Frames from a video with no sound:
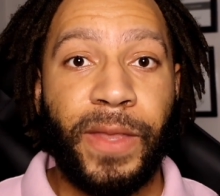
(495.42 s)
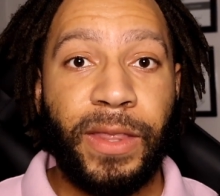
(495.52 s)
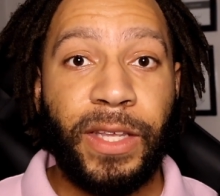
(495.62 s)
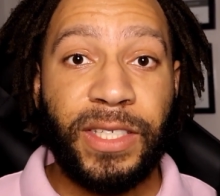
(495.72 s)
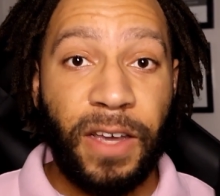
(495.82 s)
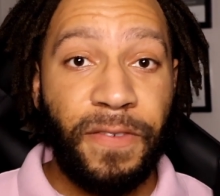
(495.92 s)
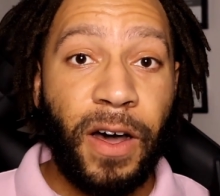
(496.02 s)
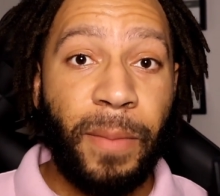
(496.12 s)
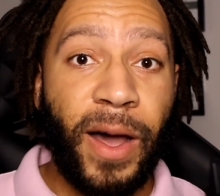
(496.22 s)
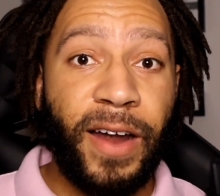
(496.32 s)
the
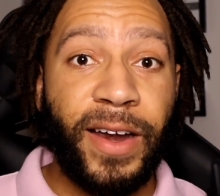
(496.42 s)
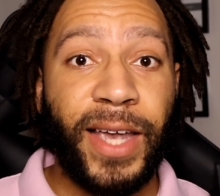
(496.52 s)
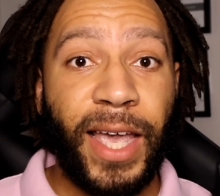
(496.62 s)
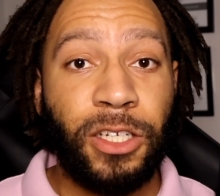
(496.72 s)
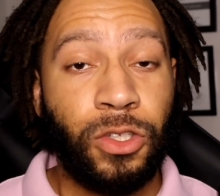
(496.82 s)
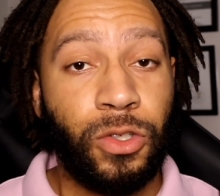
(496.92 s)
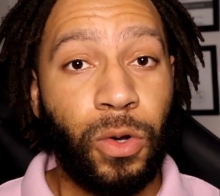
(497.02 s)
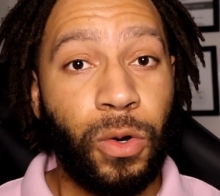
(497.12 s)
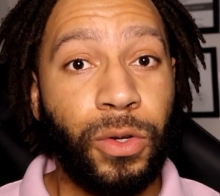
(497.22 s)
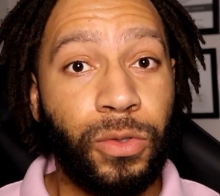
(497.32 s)
Stefan Marek and the
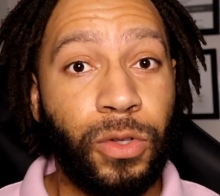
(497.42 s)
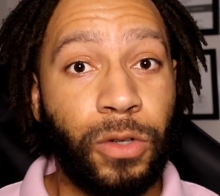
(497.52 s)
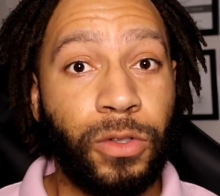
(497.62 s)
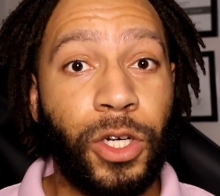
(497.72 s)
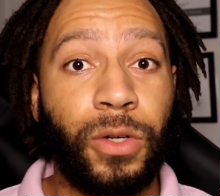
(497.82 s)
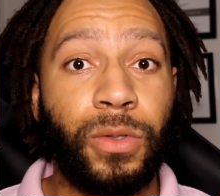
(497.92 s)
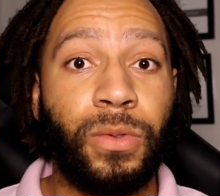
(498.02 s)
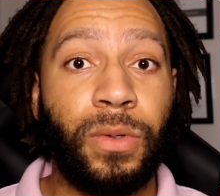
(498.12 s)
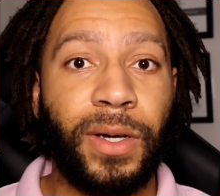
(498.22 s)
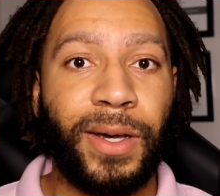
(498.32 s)
Tutorial Dojo
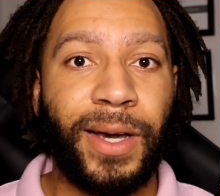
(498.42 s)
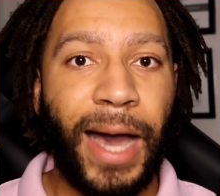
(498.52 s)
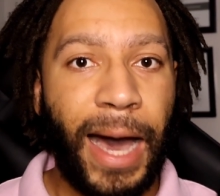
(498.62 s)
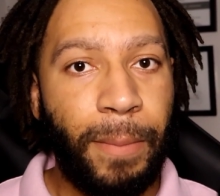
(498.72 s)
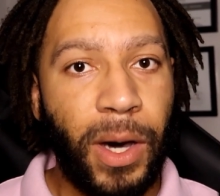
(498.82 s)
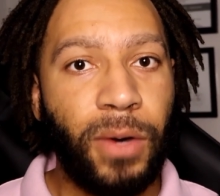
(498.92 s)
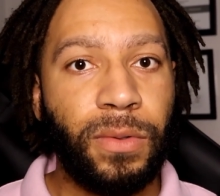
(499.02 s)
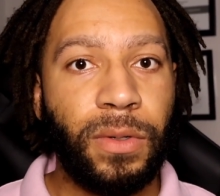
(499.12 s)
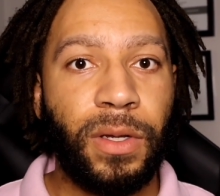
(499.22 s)
combo